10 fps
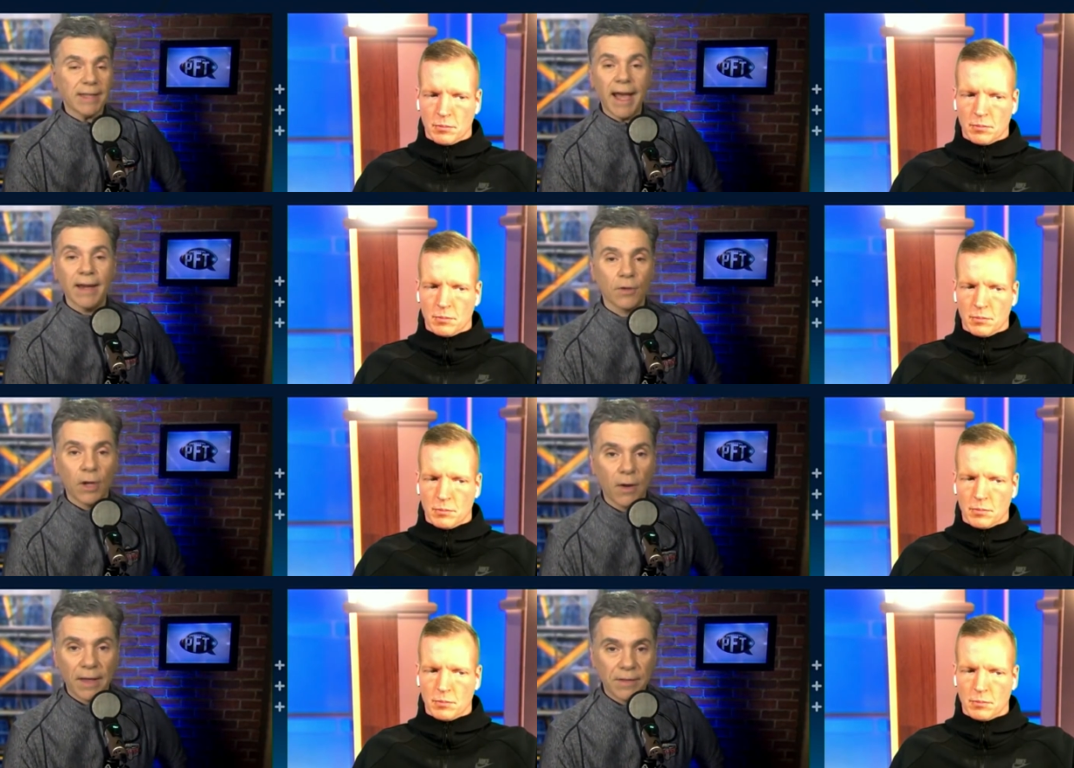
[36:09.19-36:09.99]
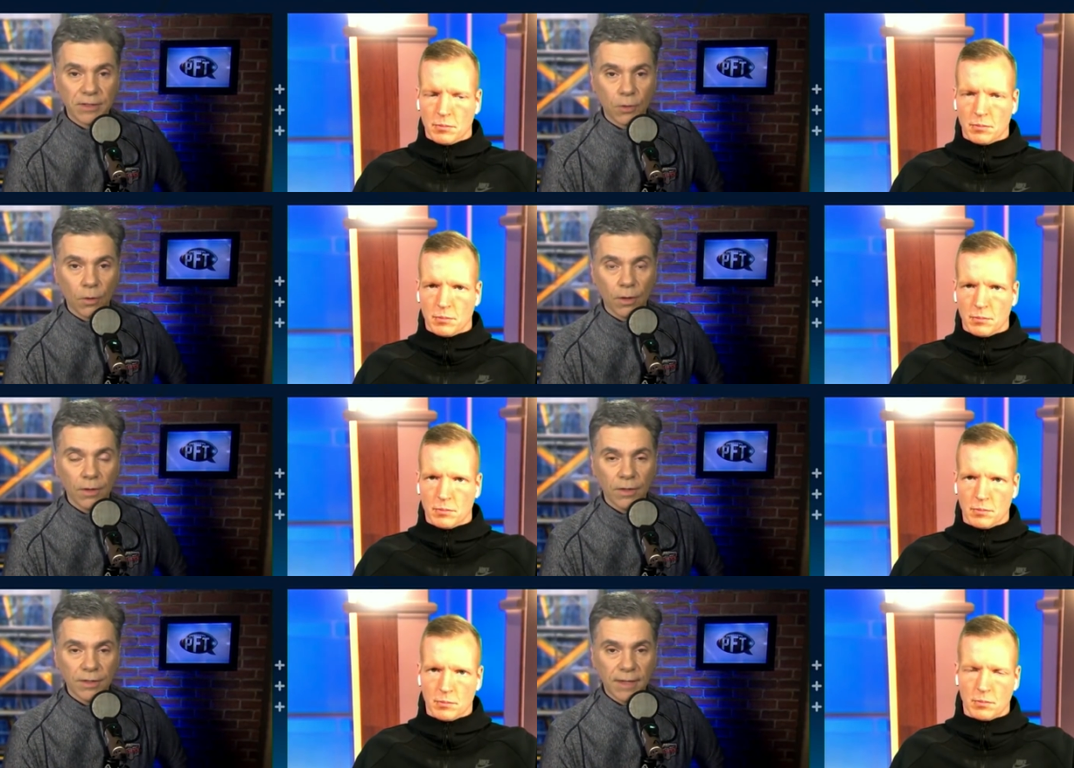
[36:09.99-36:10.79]
Speaker 1: I don't know how they score
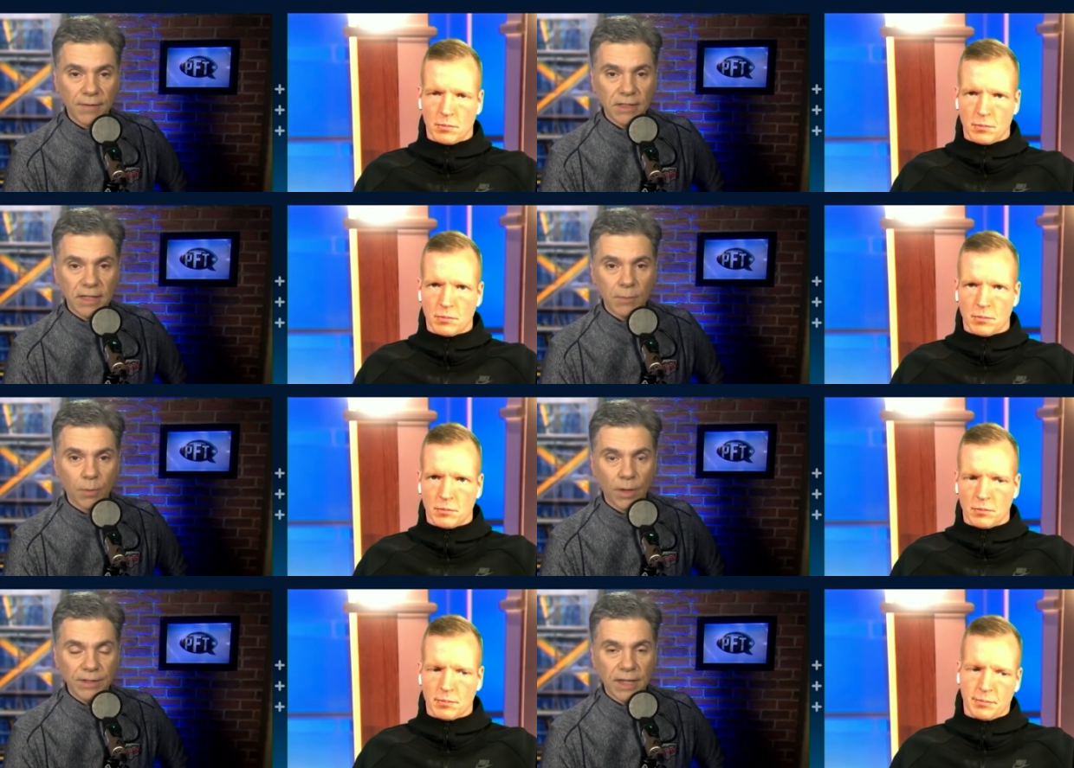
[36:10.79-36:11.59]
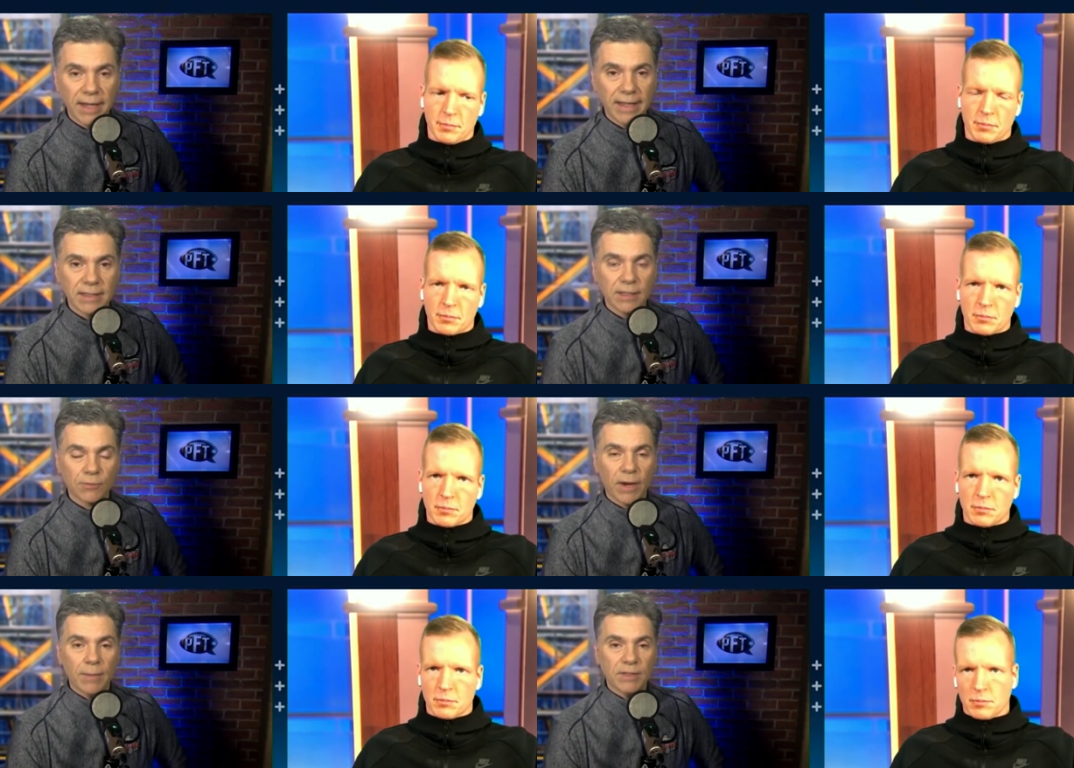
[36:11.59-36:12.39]
seventeen points against this
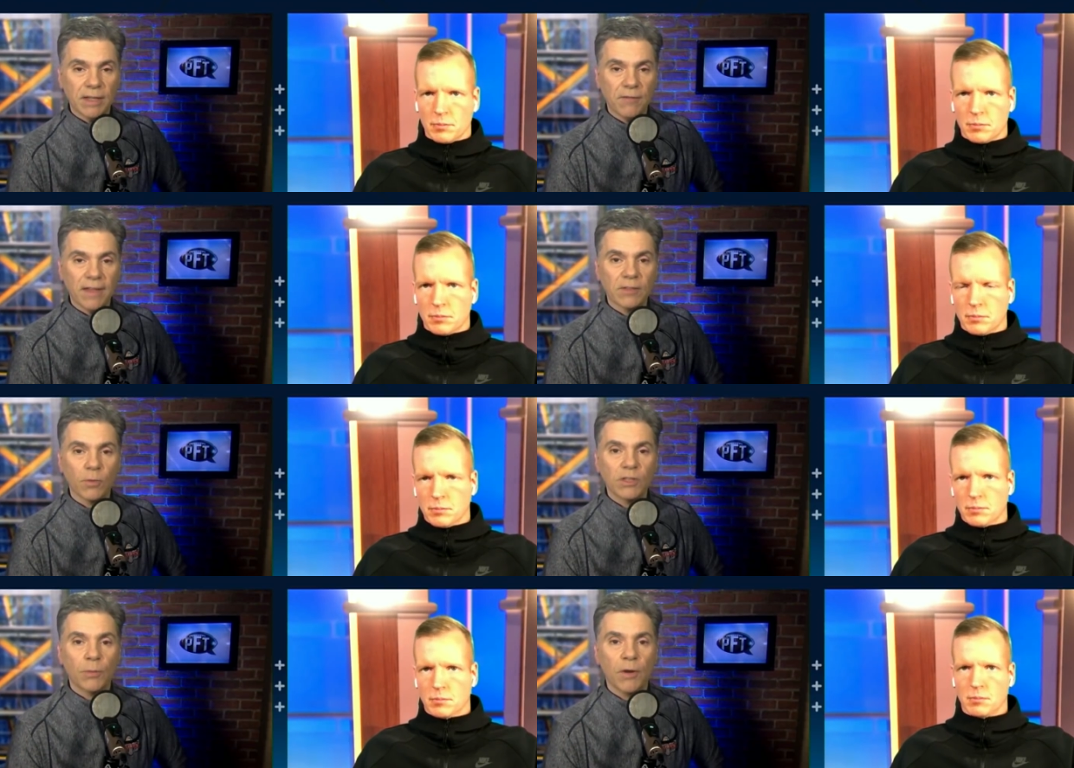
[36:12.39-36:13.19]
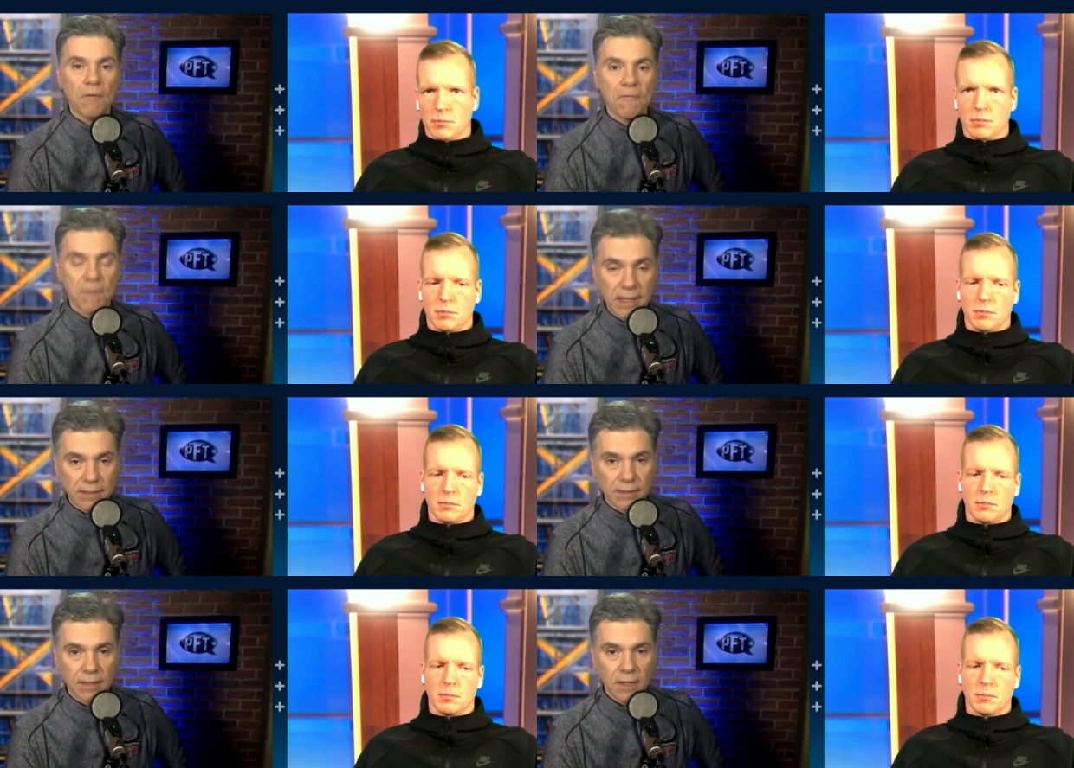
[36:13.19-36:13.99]
Rams defense, which will
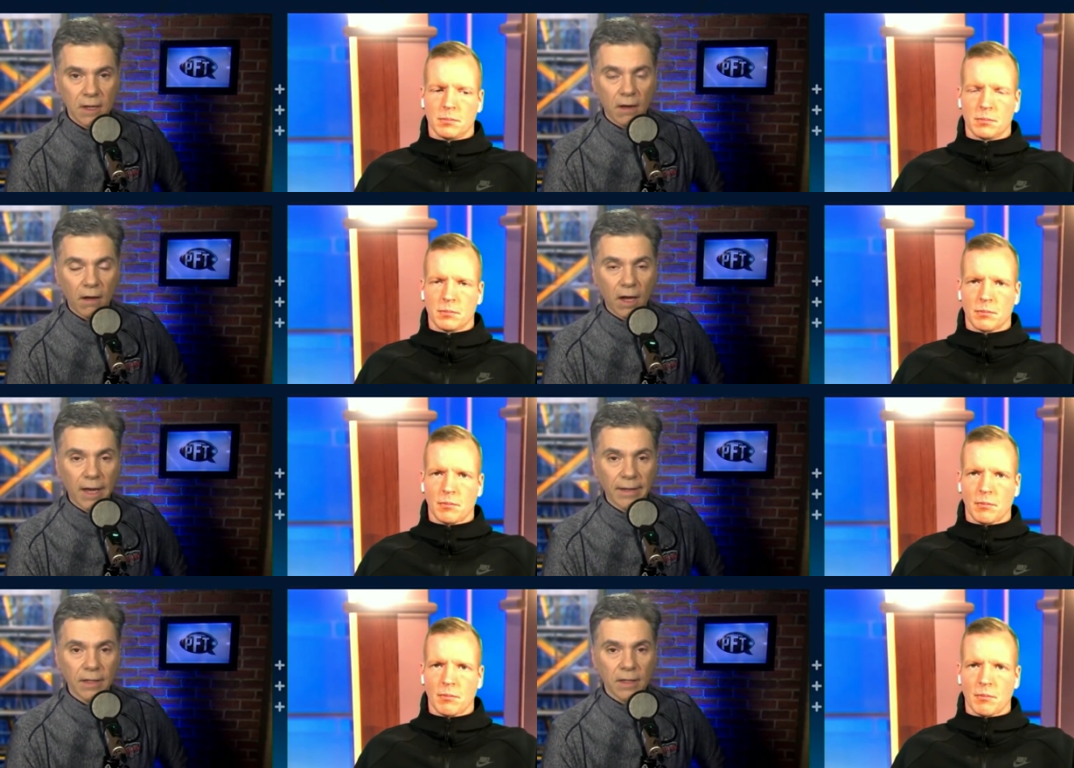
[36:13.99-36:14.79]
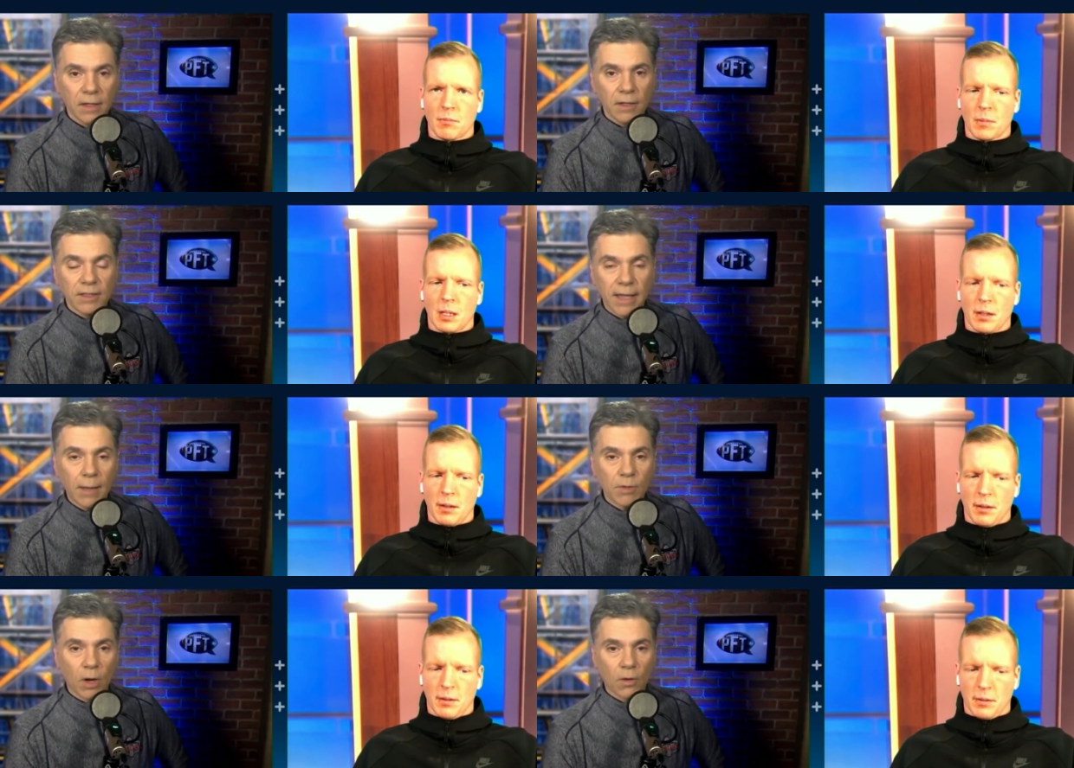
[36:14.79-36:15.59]
feast on Sam
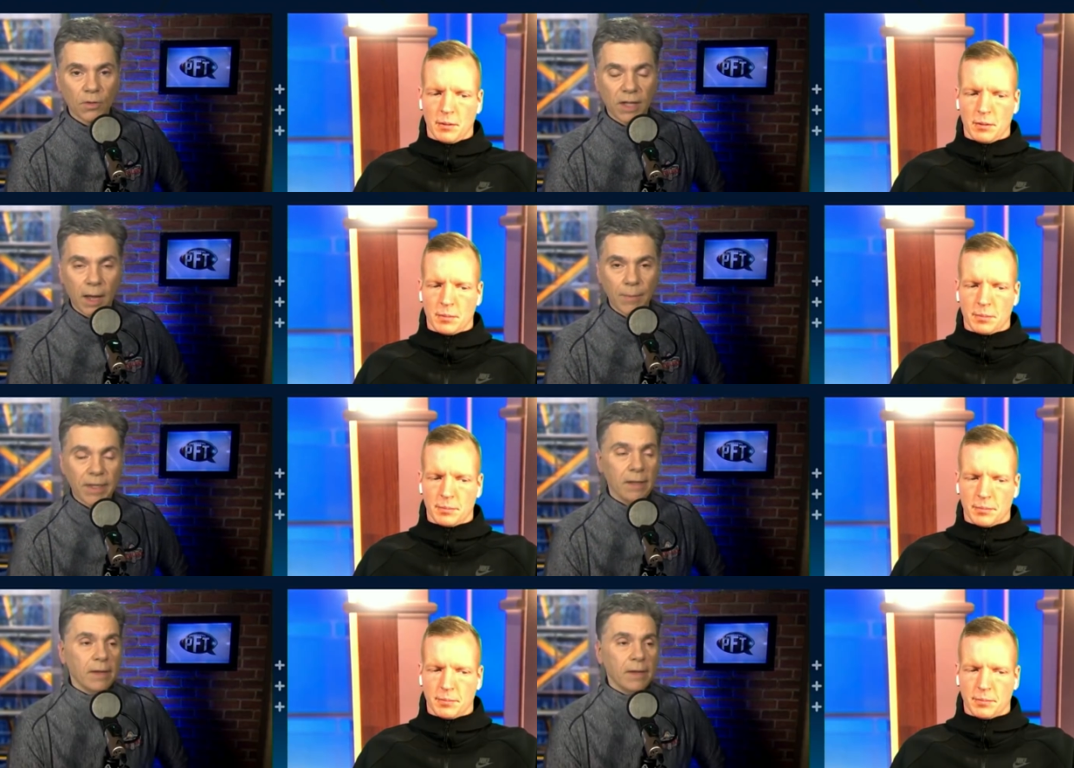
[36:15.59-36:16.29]
Darnold and company.